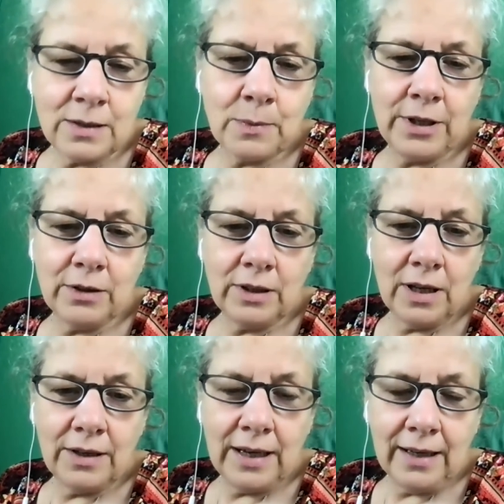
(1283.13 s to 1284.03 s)
when you're
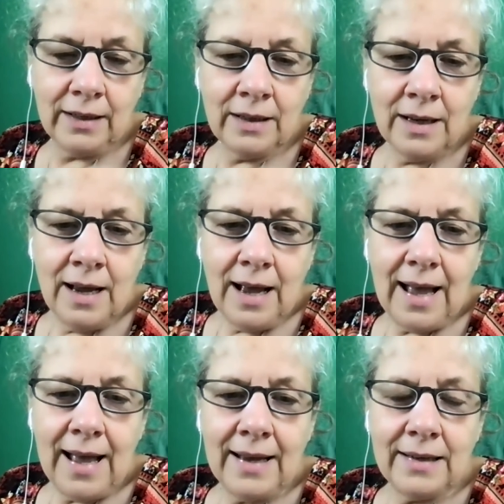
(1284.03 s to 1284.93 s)
learning,
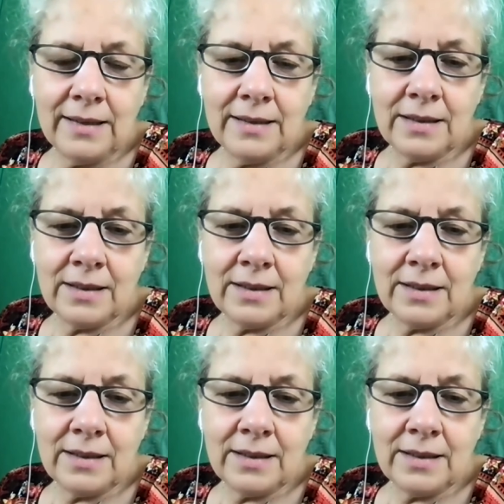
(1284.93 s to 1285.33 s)
and